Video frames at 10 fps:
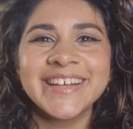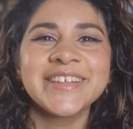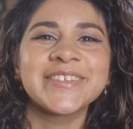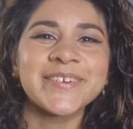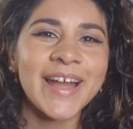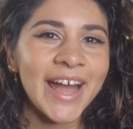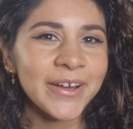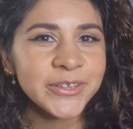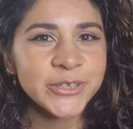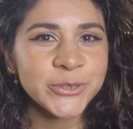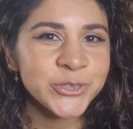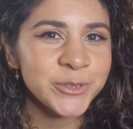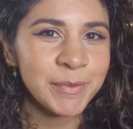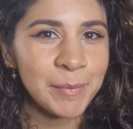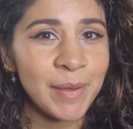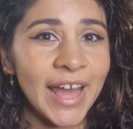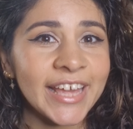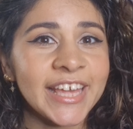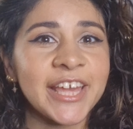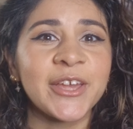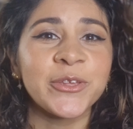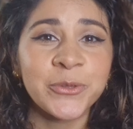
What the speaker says: So how you should be packing